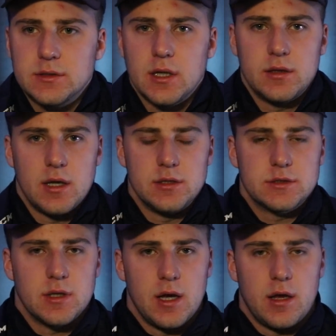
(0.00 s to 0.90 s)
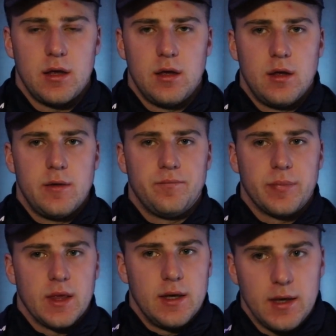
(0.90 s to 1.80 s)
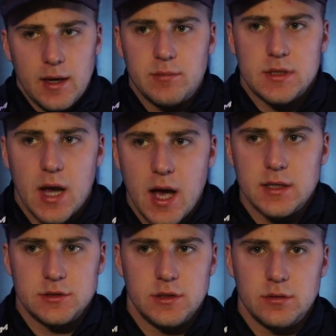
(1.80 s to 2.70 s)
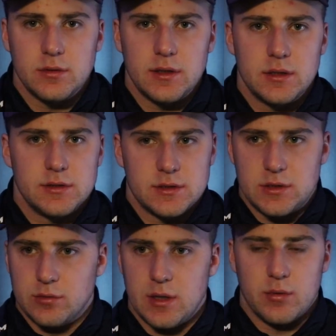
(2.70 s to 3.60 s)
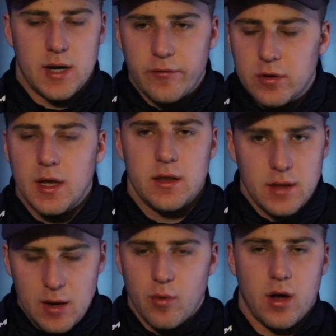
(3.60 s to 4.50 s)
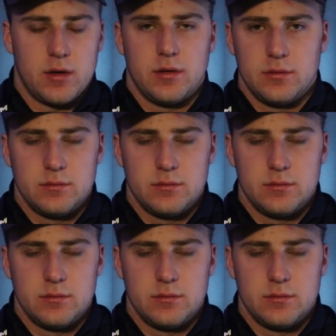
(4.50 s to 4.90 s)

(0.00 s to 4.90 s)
It's like they just like hypnotize you into just doing whatever they want.